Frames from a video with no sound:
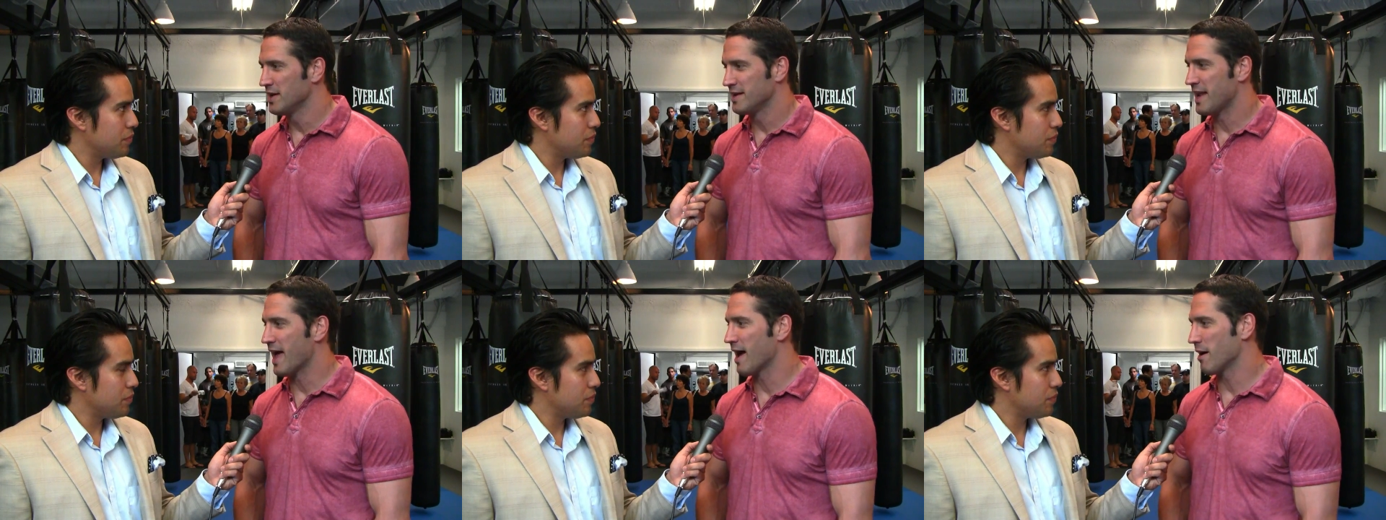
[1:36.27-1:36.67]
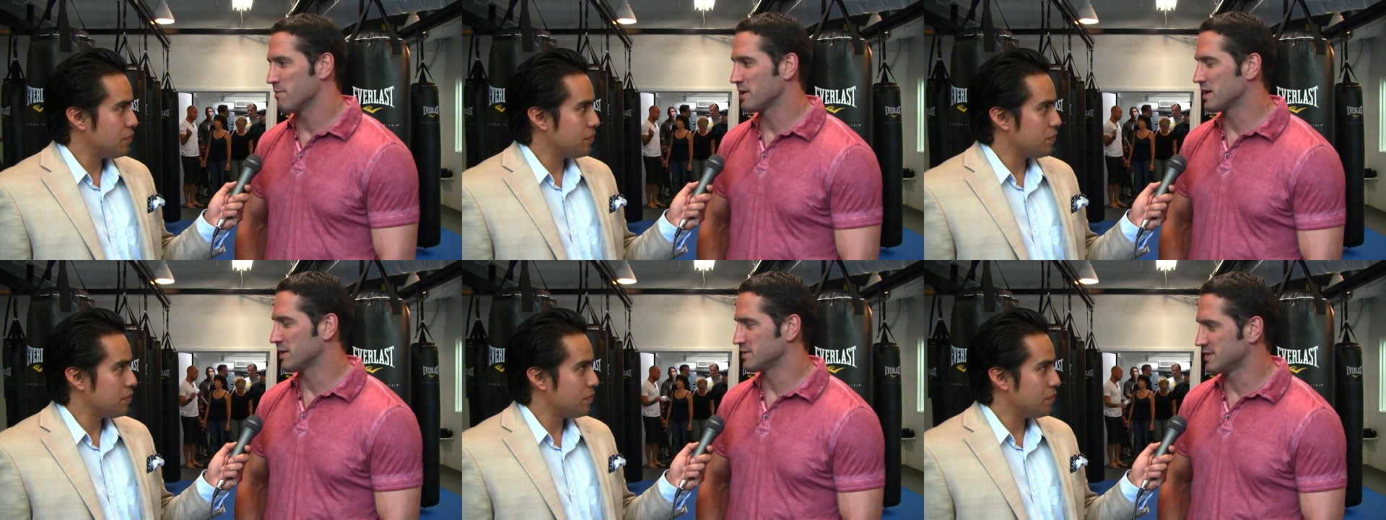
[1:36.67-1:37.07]
Speaker 1: now
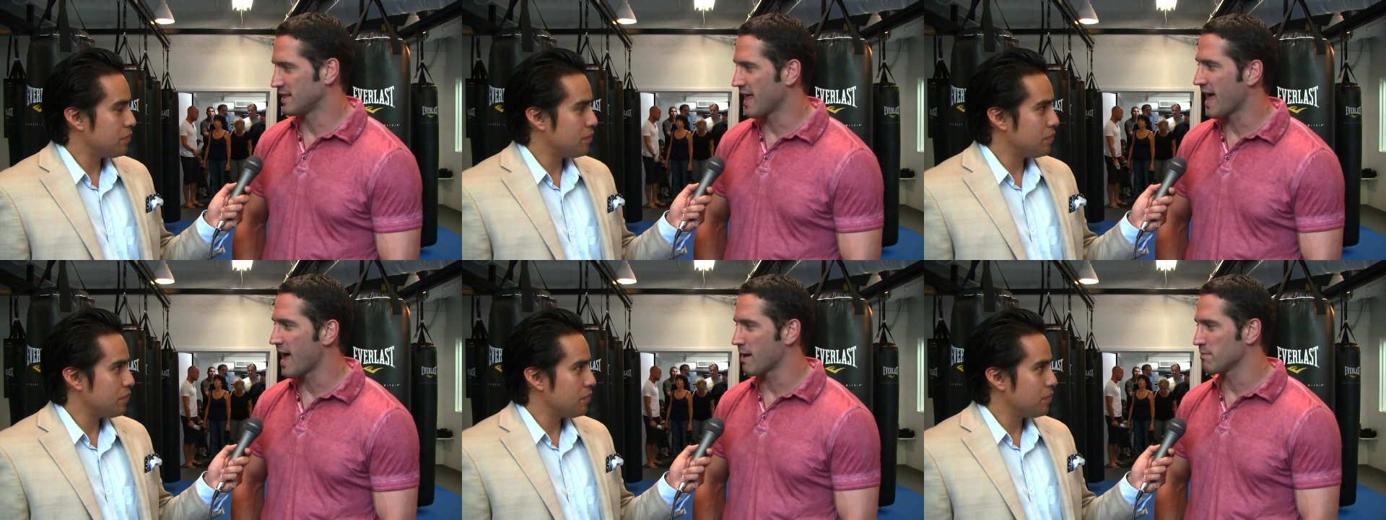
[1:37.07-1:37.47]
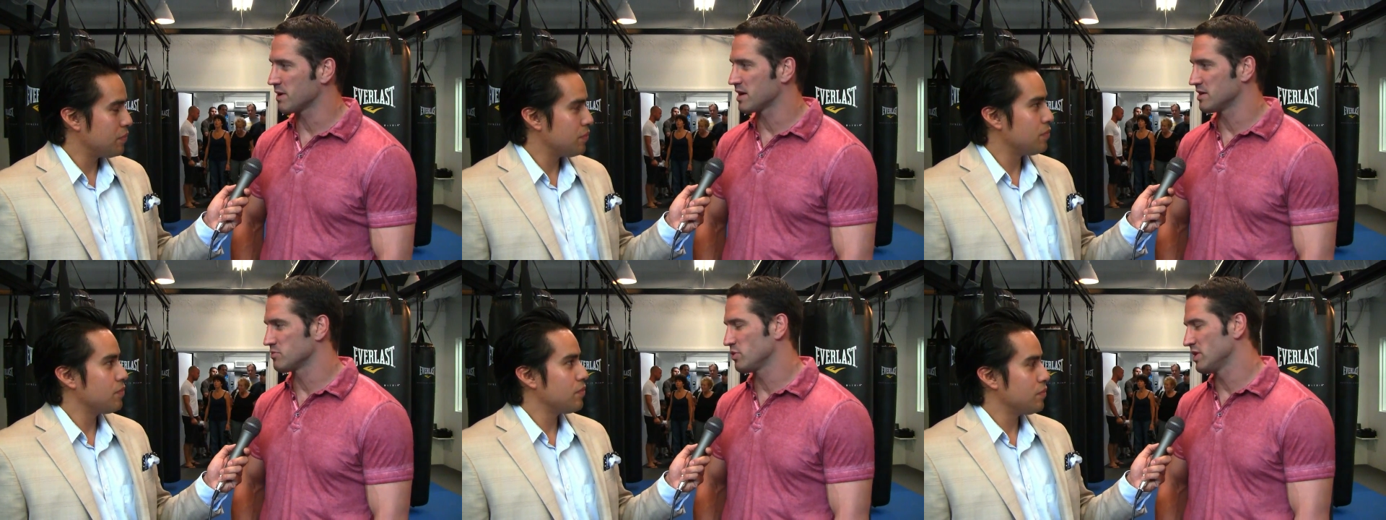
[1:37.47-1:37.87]
because of that,
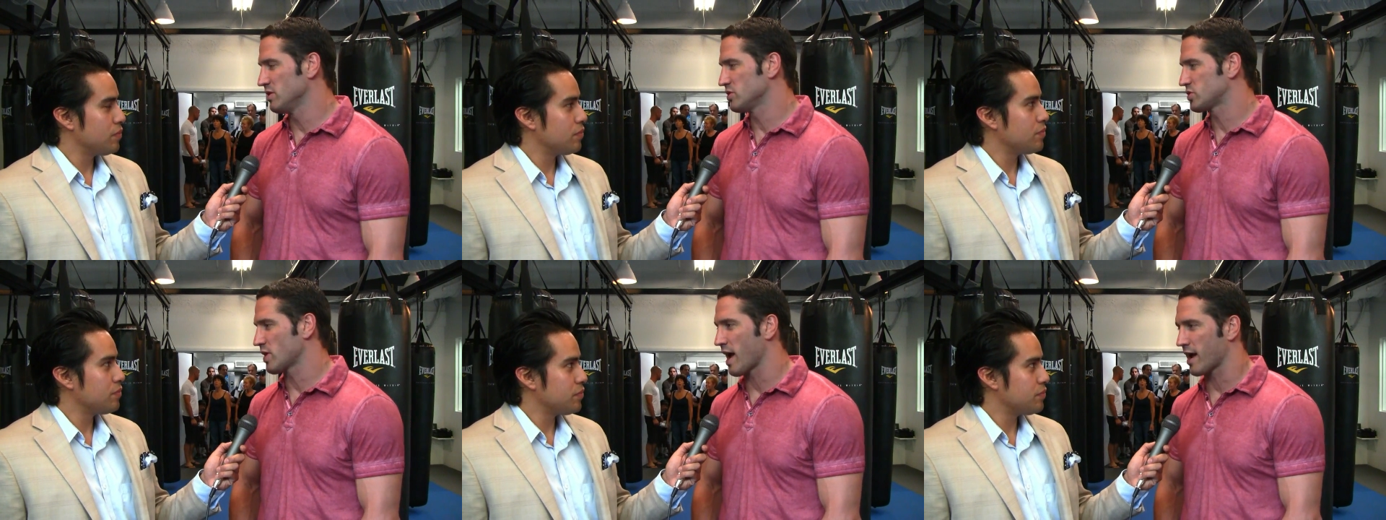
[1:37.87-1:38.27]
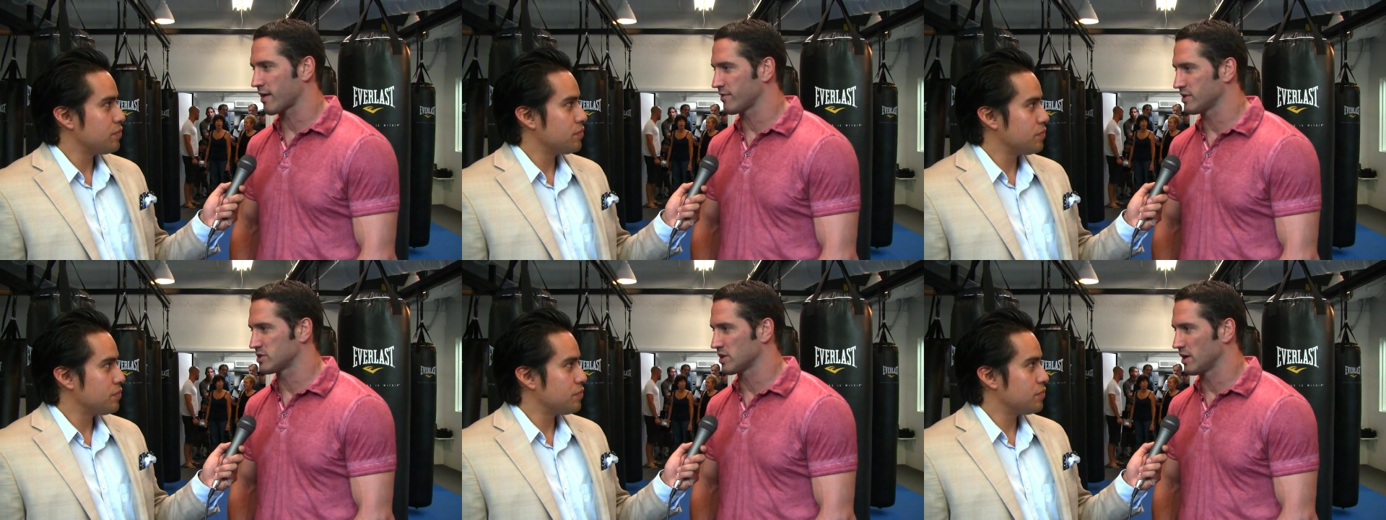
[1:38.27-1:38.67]
because we lose track
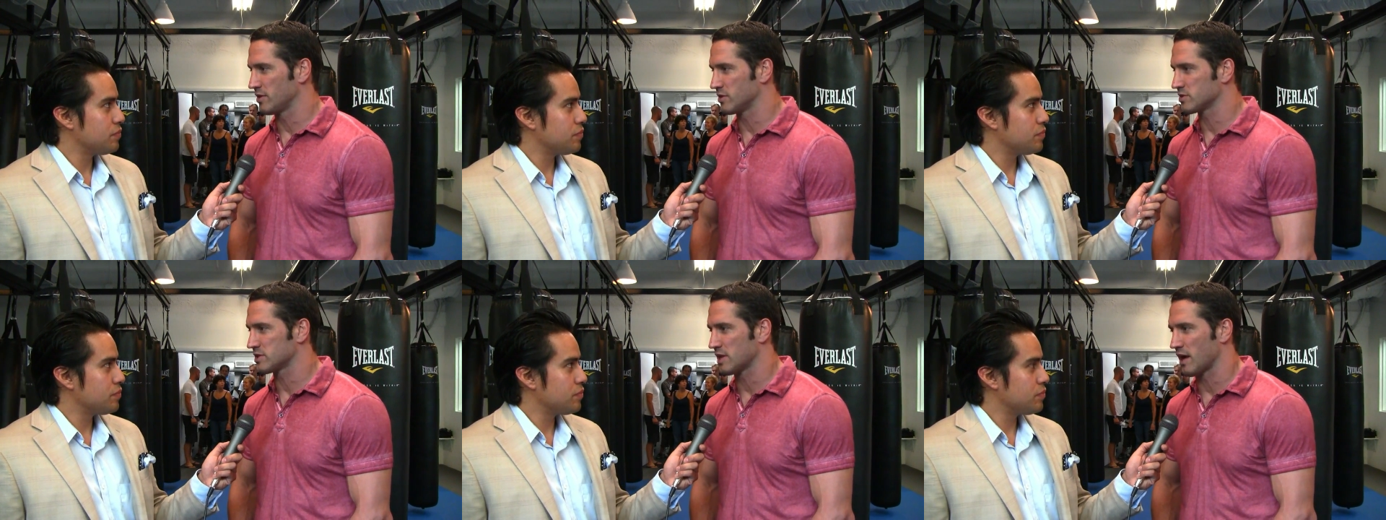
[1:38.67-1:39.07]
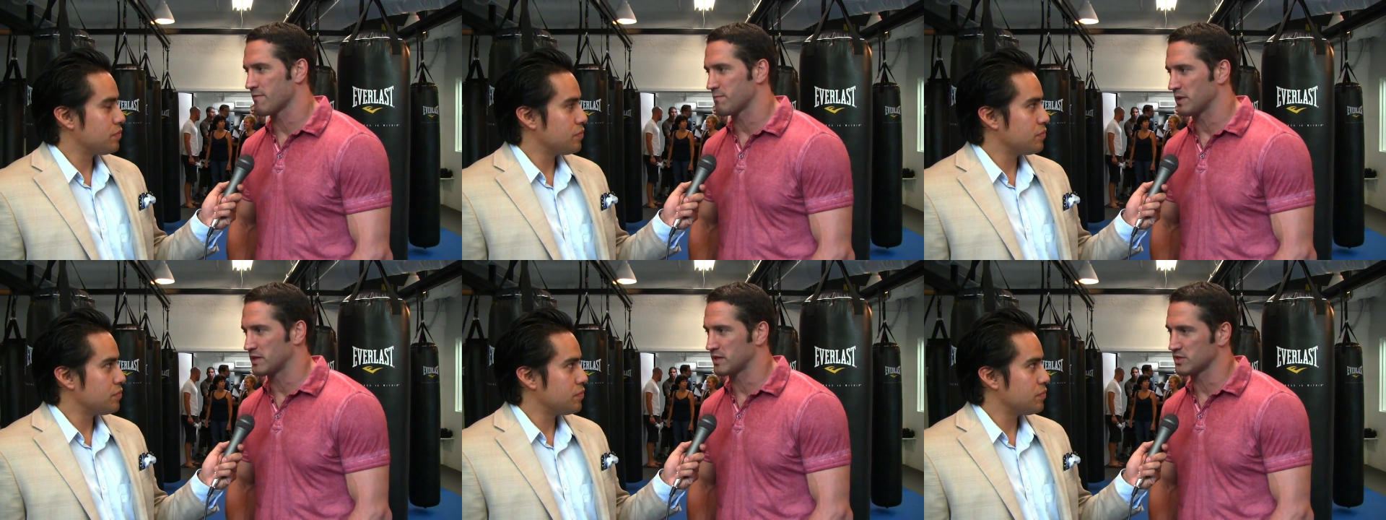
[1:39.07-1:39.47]
of each other and stuff,
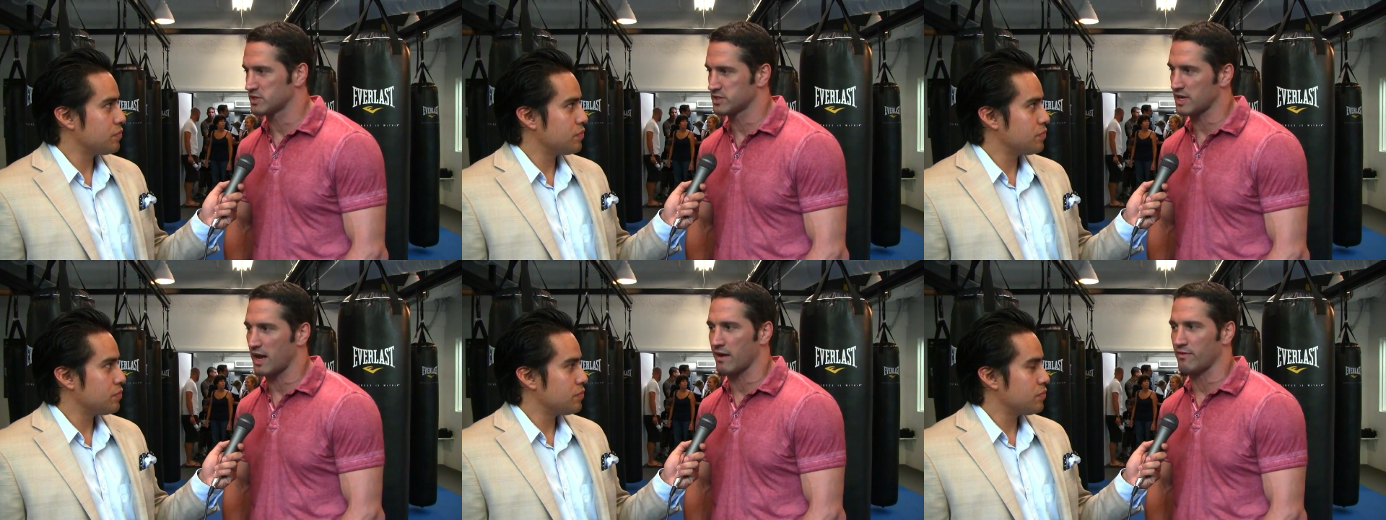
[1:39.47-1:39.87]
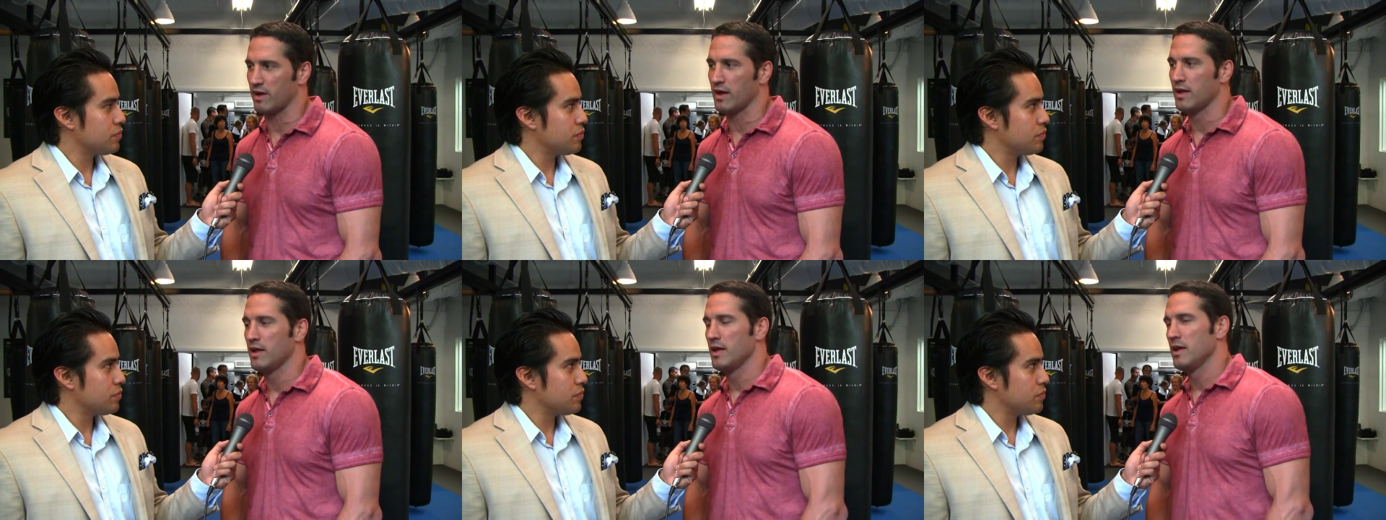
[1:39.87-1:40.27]
but this is kind of a,